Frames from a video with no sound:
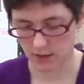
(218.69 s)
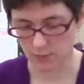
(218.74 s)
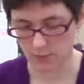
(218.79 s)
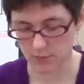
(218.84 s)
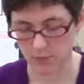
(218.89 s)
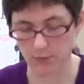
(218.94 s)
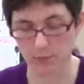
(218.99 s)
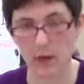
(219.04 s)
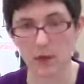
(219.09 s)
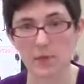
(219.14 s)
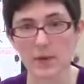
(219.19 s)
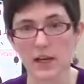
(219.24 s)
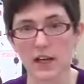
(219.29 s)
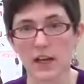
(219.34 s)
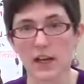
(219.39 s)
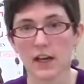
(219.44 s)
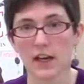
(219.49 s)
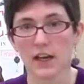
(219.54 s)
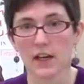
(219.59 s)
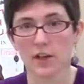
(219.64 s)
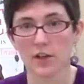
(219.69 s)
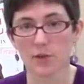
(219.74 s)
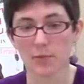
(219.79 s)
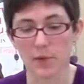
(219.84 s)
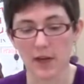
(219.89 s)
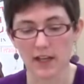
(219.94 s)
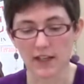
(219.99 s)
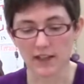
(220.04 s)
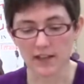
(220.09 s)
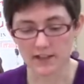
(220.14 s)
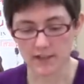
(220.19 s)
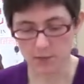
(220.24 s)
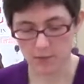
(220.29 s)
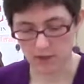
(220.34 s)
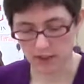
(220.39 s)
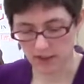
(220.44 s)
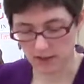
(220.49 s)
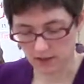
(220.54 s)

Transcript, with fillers: but maybe you're making something a